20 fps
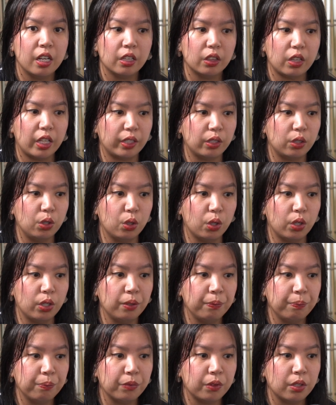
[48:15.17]
like,
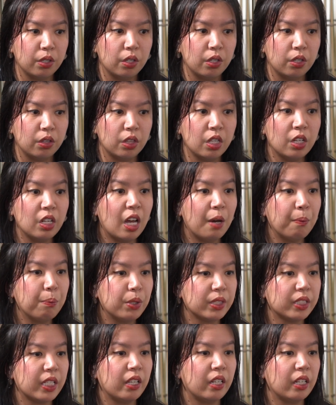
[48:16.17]
the
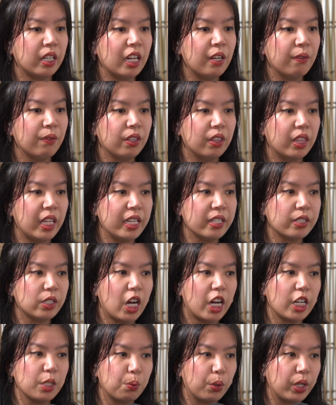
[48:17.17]
numbers that even these
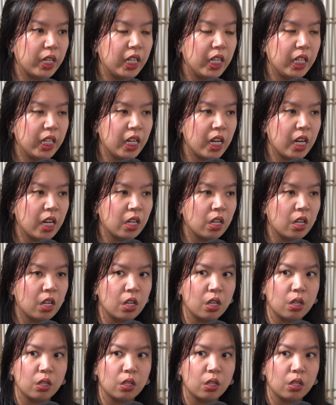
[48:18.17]
guys were hitting